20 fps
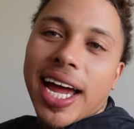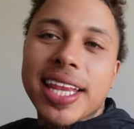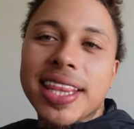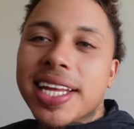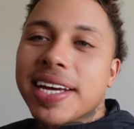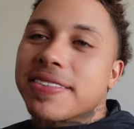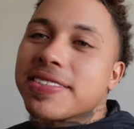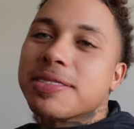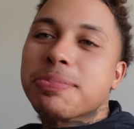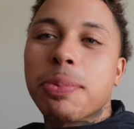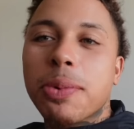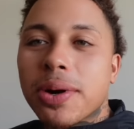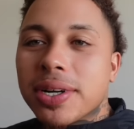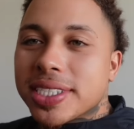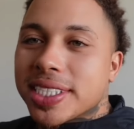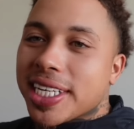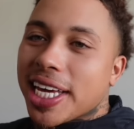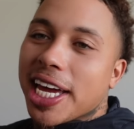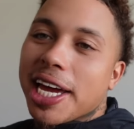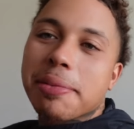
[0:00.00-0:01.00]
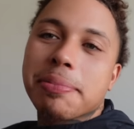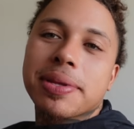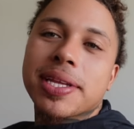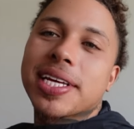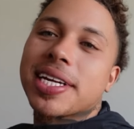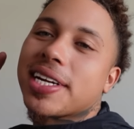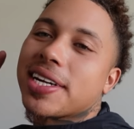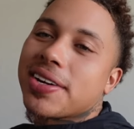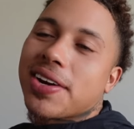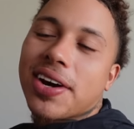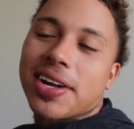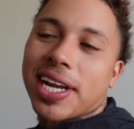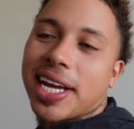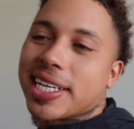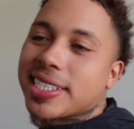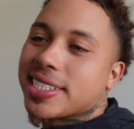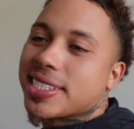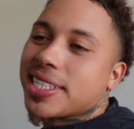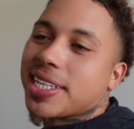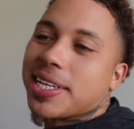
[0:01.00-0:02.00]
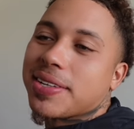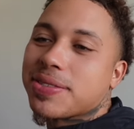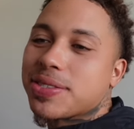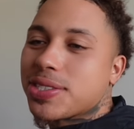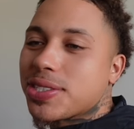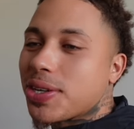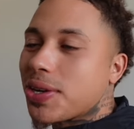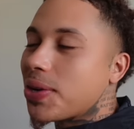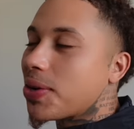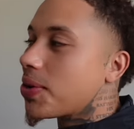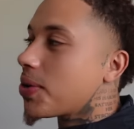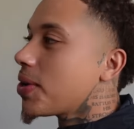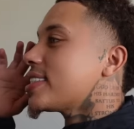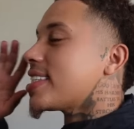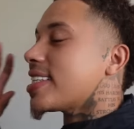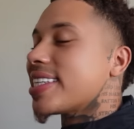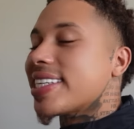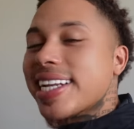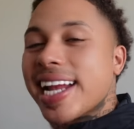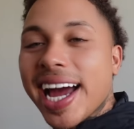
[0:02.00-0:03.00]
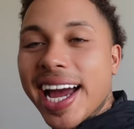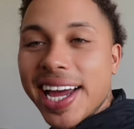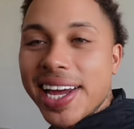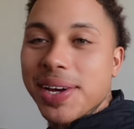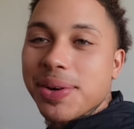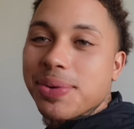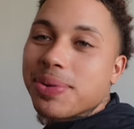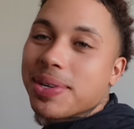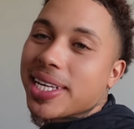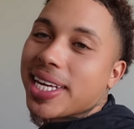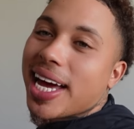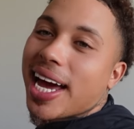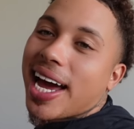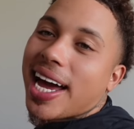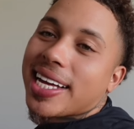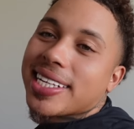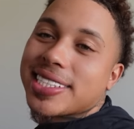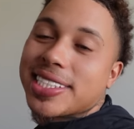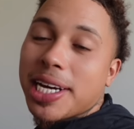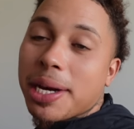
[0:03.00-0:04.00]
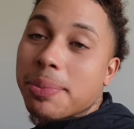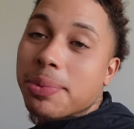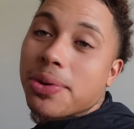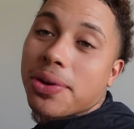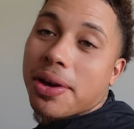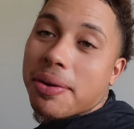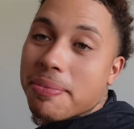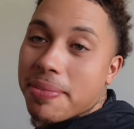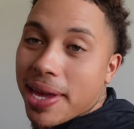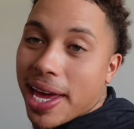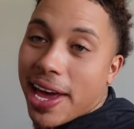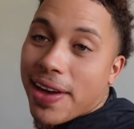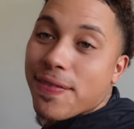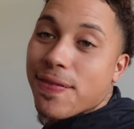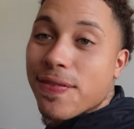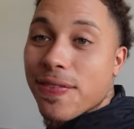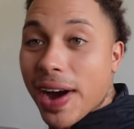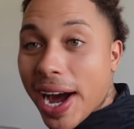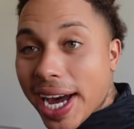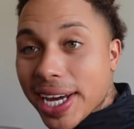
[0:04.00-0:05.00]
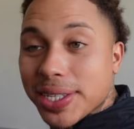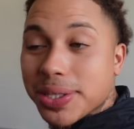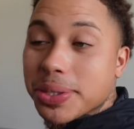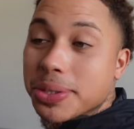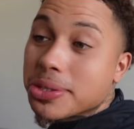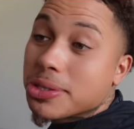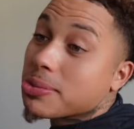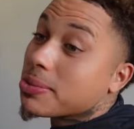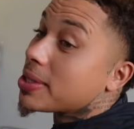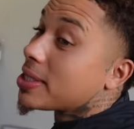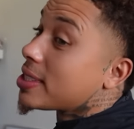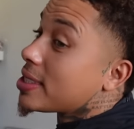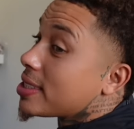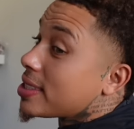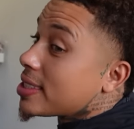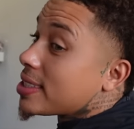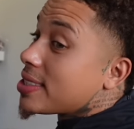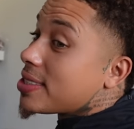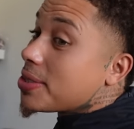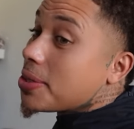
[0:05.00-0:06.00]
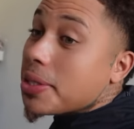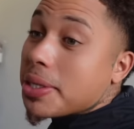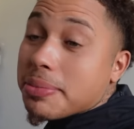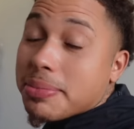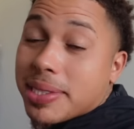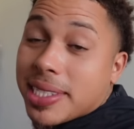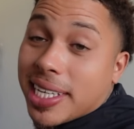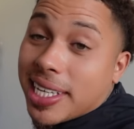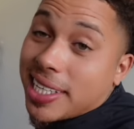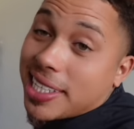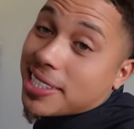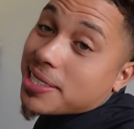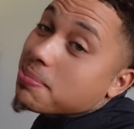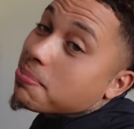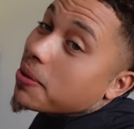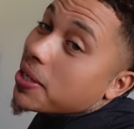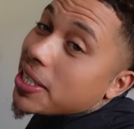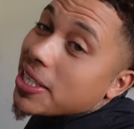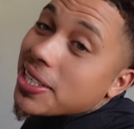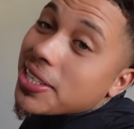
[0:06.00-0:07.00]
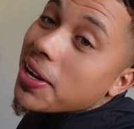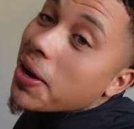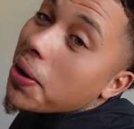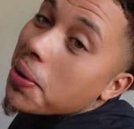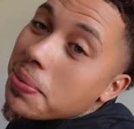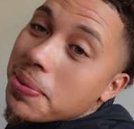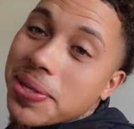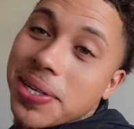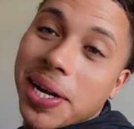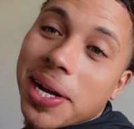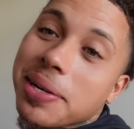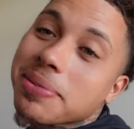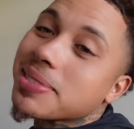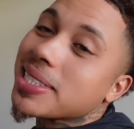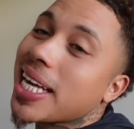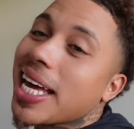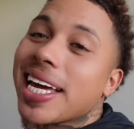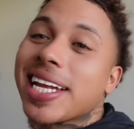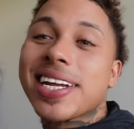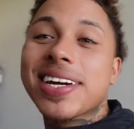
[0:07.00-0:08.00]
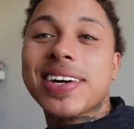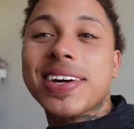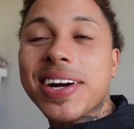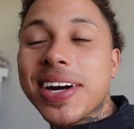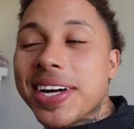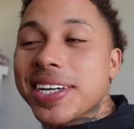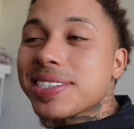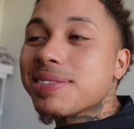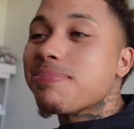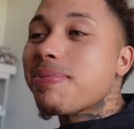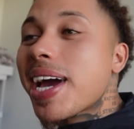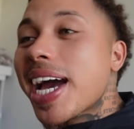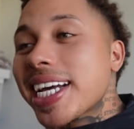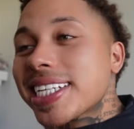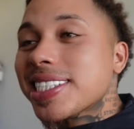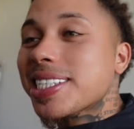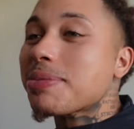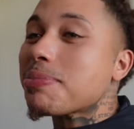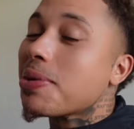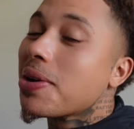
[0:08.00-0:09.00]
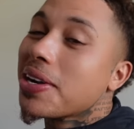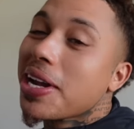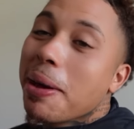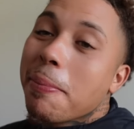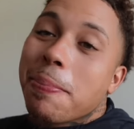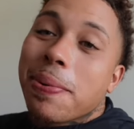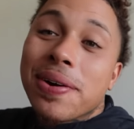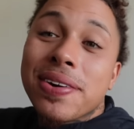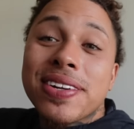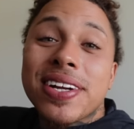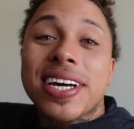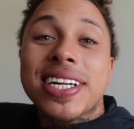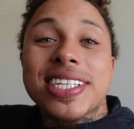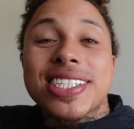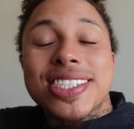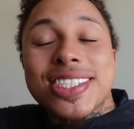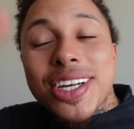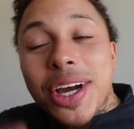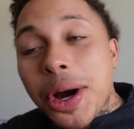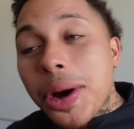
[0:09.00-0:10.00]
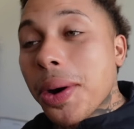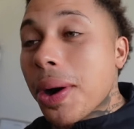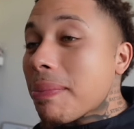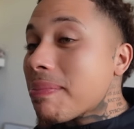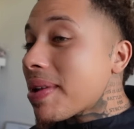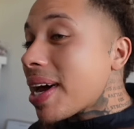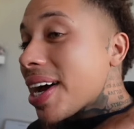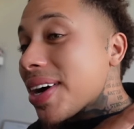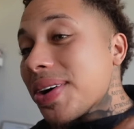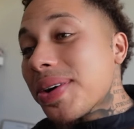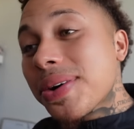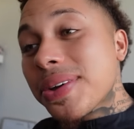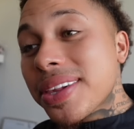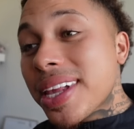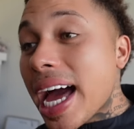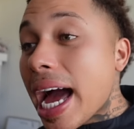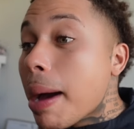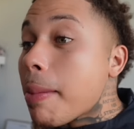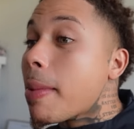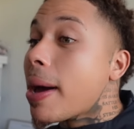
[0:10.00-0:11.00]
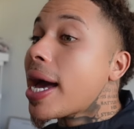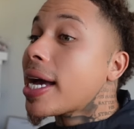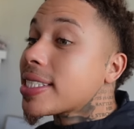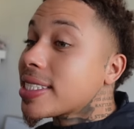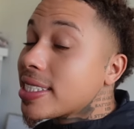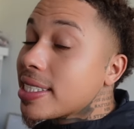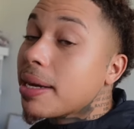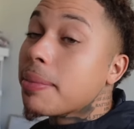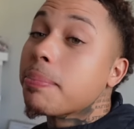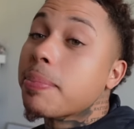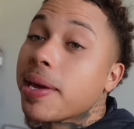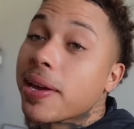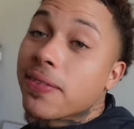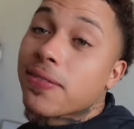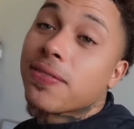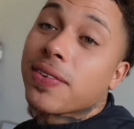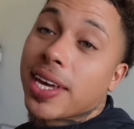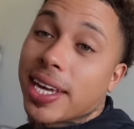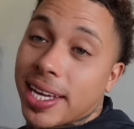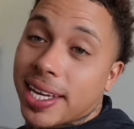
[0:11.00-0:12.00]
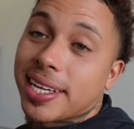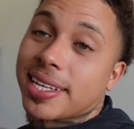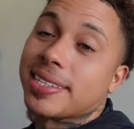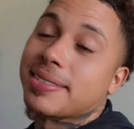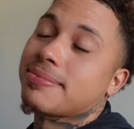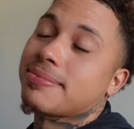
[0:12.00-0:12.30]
I love sports gambling and all that stuff. So tonight we got WNBA finals, which is, you know what I'm saying, it's pretty dope. You know what I'm saying? The girls basketball, they putting on a show. I'm not gonna lie, I'm actually a big fan.